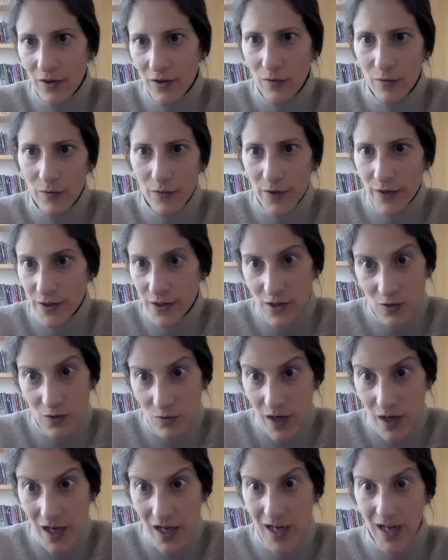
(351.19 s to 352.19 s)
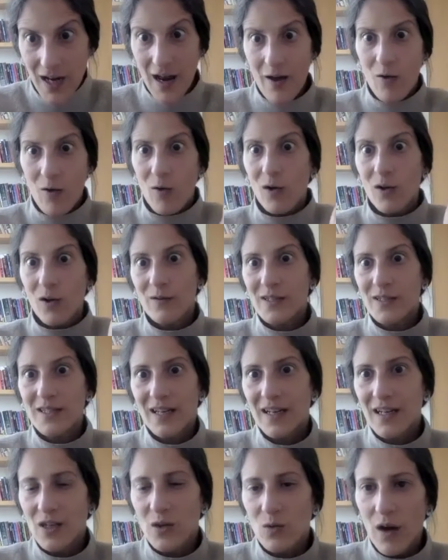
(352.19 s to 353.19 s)
of the screen now all of a
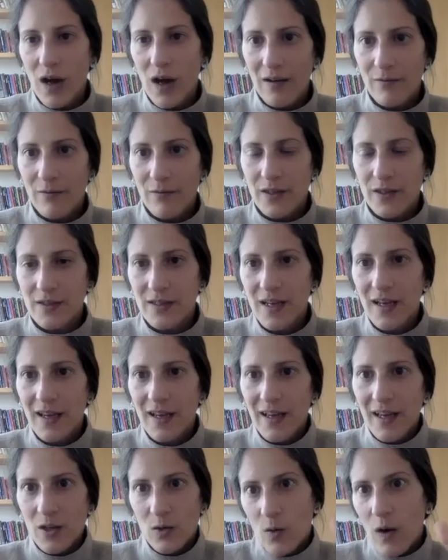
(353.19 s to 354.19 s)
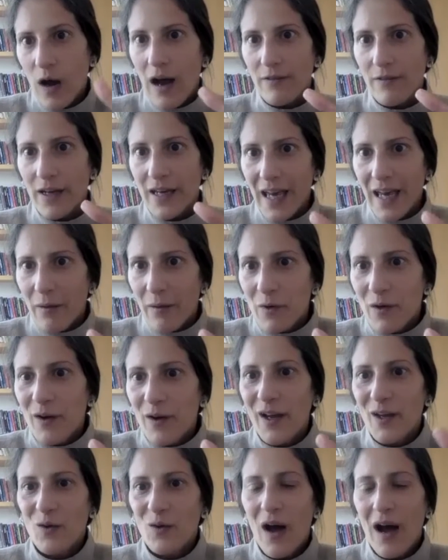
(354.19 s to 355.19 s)
sudden you have this you have a
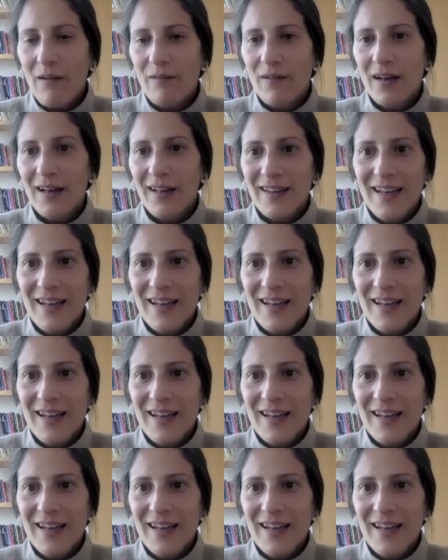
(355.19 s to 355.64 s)
camera you have a